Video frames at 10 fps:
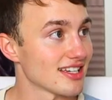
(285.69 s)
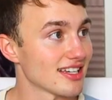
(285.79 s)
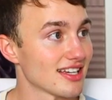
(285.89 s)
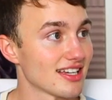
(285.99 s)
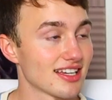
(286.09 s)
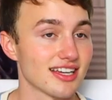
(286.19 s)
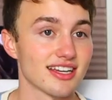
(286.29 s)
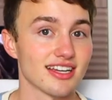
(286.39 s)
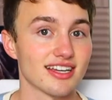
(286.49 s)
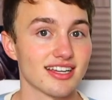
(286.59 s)

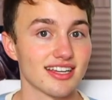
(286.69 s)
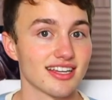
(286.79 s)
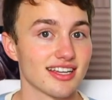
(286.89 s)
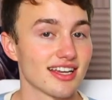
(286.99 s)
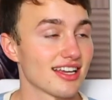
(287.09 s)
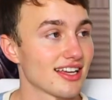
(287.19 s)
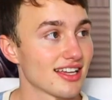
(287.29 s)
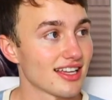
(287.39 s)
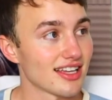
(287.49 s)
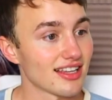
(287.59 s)

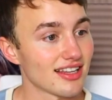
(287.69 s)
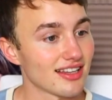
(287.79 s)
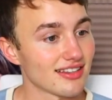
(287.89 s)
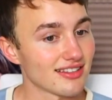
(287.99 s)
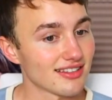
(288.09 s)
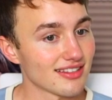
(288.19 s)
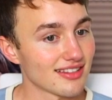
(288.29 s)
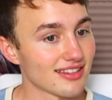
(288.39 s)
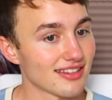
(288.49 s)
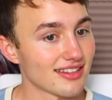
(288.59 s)

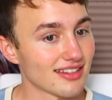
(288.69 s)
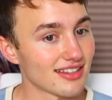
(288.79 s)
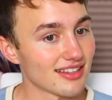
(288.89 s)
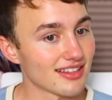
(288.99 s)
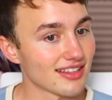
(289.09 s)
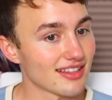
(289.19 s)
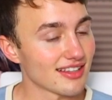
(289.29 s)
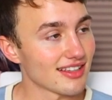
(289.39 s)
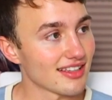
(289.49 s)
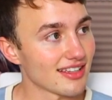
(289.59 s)

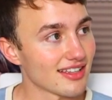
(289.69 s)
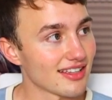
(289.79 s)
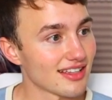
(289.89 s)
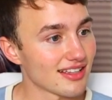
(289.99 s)
(not speaking)